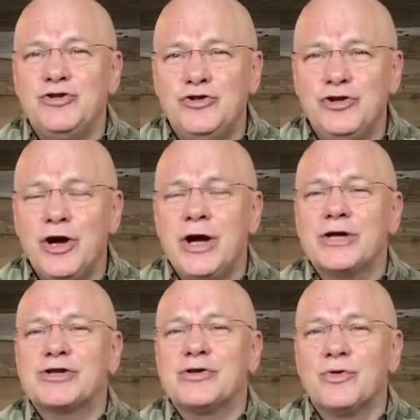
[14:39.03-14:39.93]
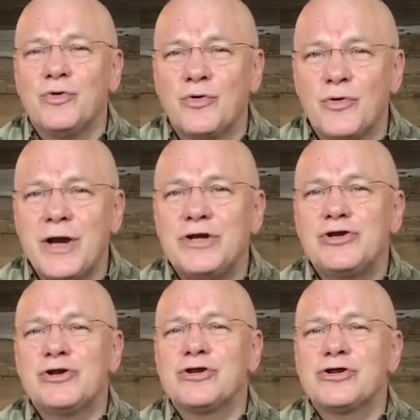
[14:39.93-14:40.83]
just,
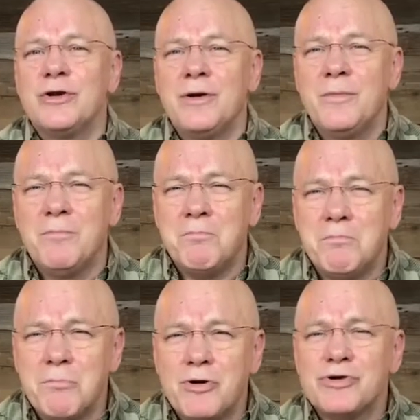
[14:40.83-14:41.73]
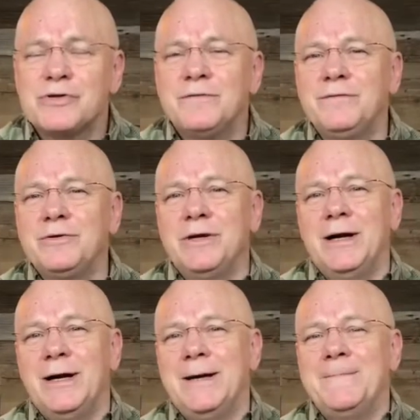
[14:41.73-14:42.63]
gracious, merciful
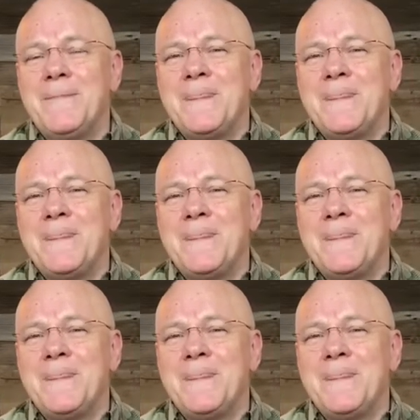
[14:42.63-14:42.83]
God.